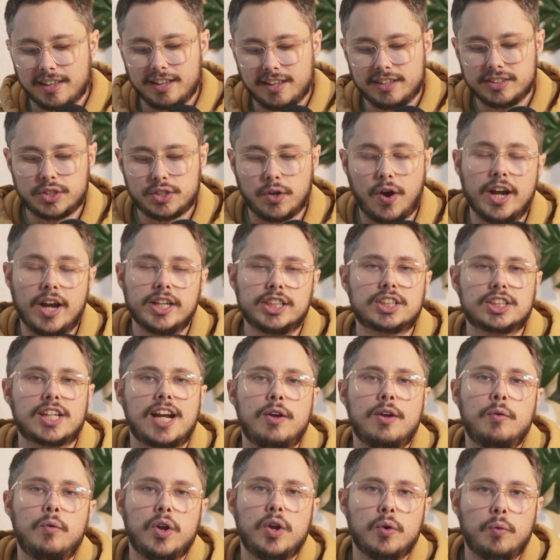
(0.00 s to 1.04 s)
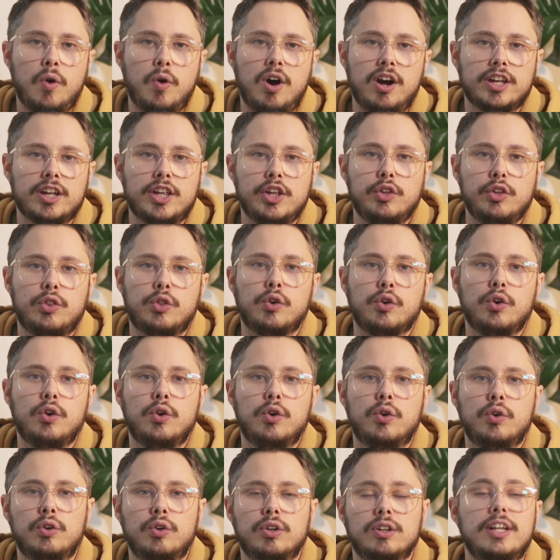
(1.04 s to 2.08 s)
So I just kind of want to walk you
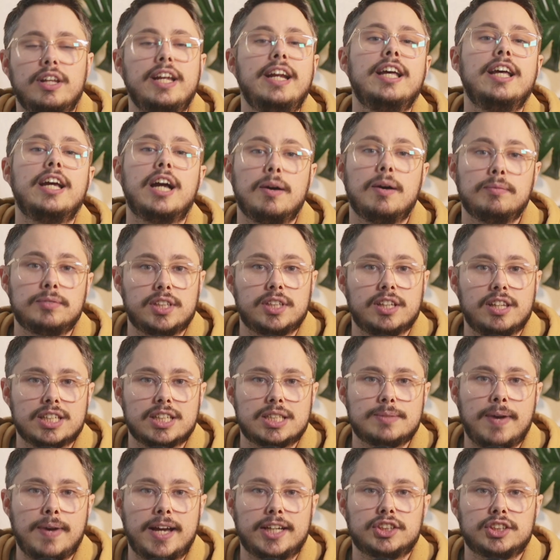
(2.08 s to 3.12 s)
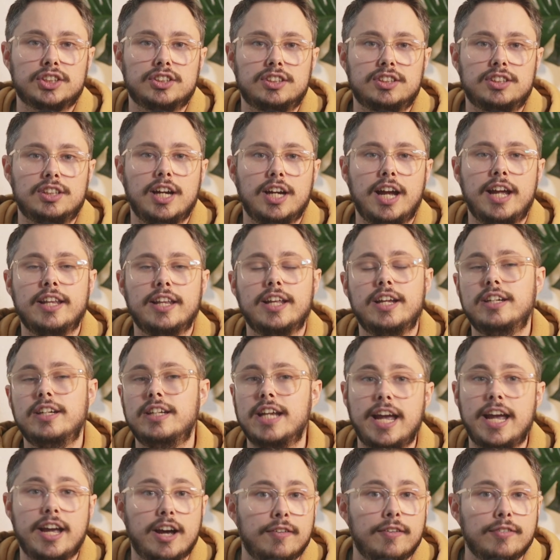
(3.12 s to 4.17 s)
through leading up to the special and the
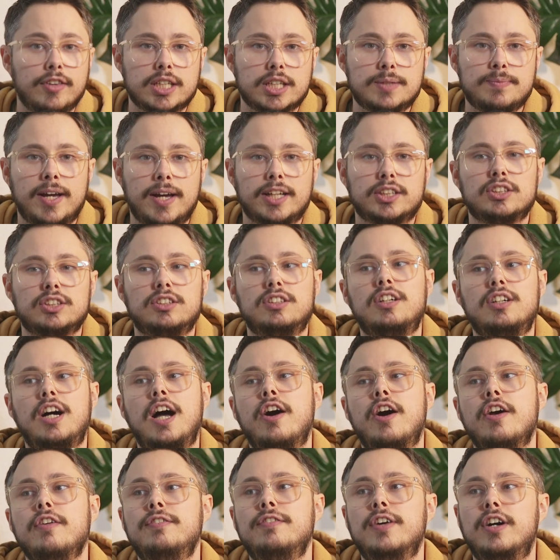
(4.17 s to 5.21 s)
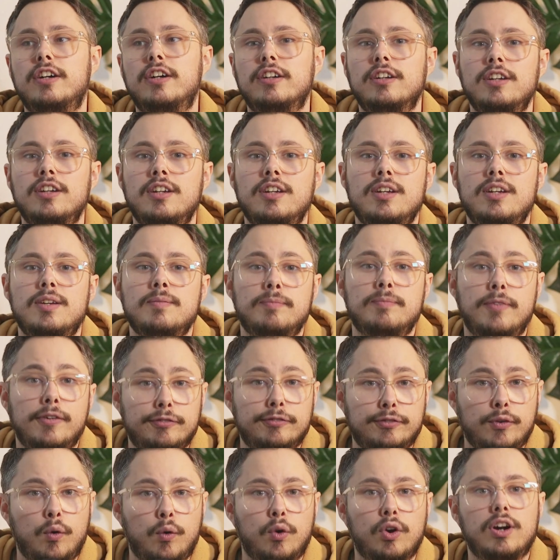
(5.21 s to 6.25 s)
day of the special, how I felt
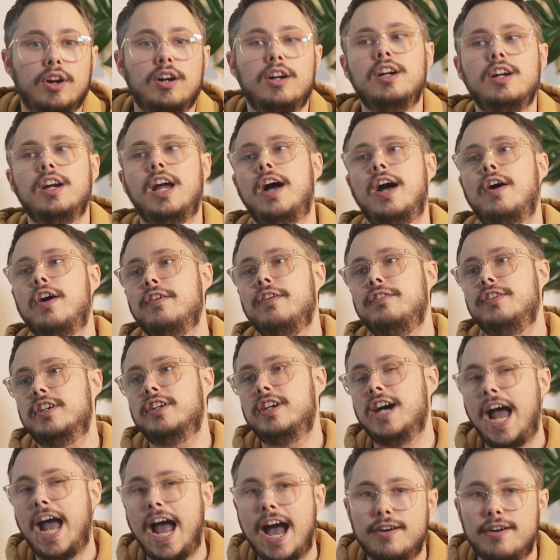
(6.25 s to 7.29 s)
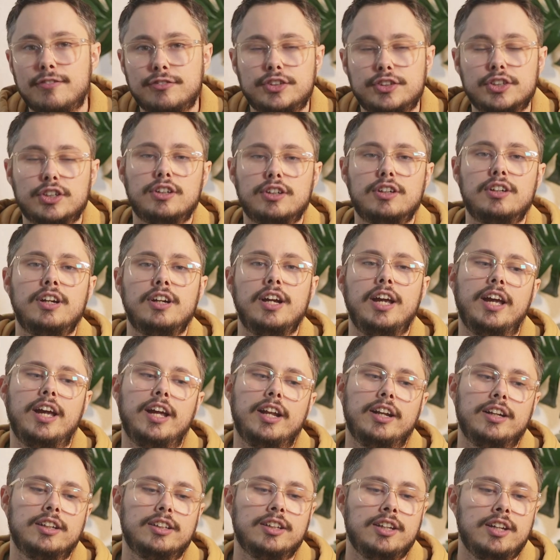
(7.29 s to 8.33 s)
before, how I feel after,
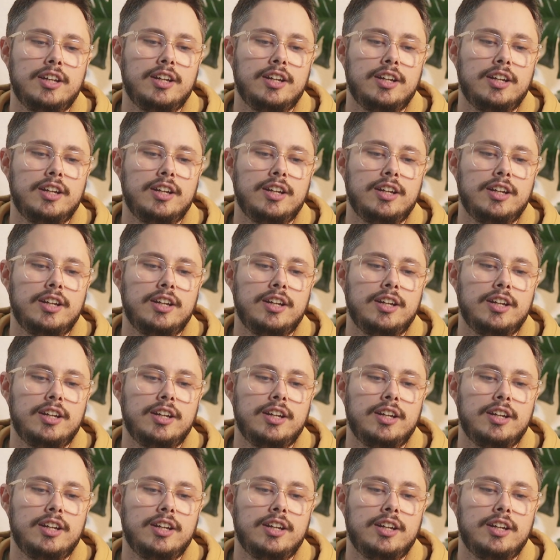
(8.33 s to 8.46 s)
and